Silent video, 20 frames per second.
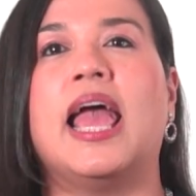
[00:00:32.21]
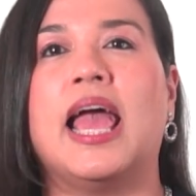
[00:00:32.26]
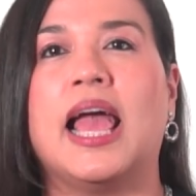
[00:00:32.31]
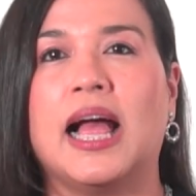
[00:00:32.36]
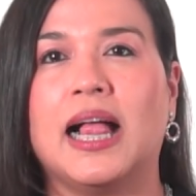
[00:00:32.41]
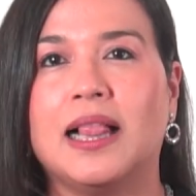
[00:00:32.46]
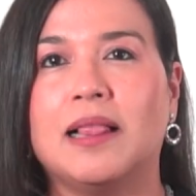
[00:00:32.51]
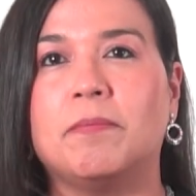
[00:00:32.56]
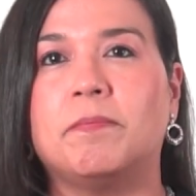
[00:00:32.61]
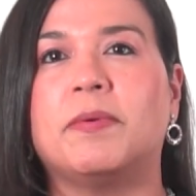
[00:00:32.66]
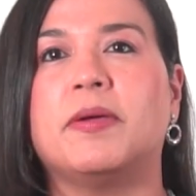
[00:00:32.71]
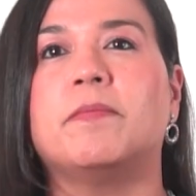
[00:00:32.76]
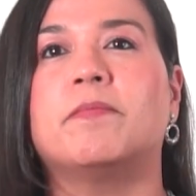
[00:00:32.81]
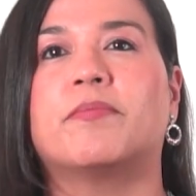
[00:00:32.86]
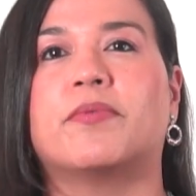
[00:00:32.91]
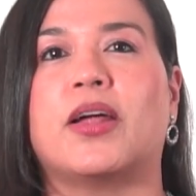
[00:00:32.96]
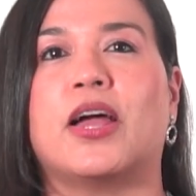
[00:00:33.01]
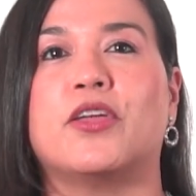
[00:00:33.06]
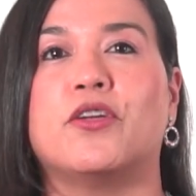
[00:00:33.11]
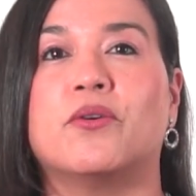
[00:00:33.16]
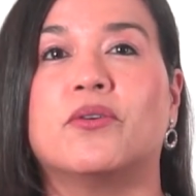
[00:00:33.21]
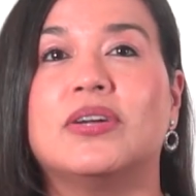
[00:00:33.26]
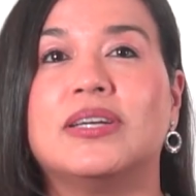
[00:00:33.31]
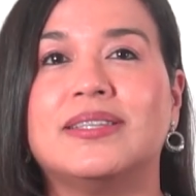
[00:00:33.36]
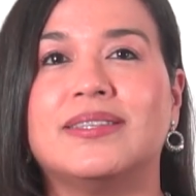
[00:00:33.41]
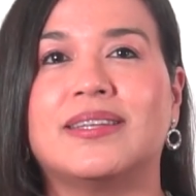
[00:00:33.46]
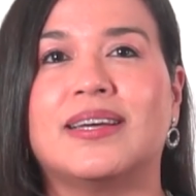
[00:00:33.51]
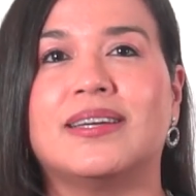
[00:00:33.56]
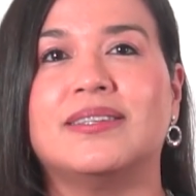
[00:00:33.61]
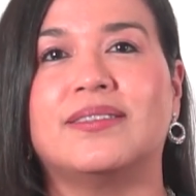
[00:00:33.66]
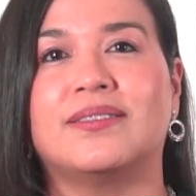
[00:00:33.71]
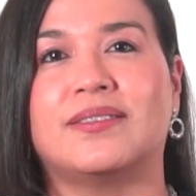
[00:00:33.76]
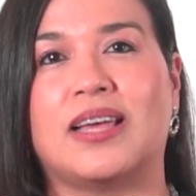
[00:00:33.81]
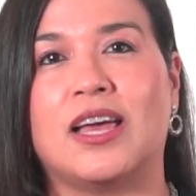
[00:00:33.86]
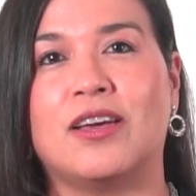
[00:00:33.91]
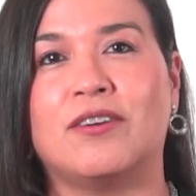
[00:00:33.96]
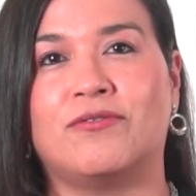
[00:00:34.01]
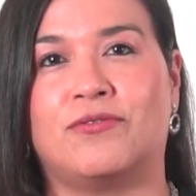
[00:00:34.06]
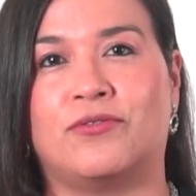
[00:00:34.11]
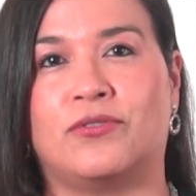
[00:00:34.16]
helping prioritize
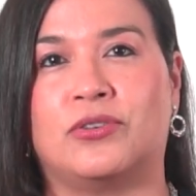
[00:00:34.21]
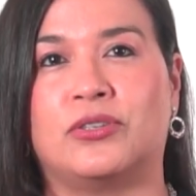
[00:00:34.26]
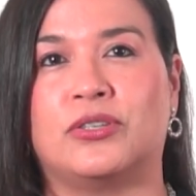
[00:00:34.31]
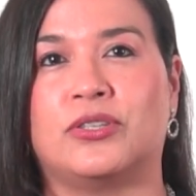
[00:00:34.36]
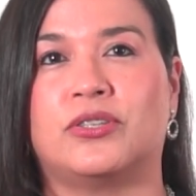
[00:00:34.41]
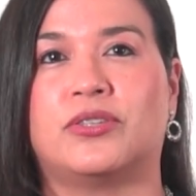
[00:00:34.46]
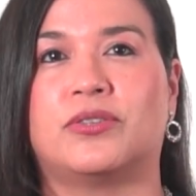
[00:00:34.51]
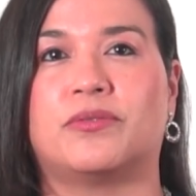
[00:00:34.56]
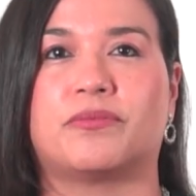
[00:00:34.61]
effort,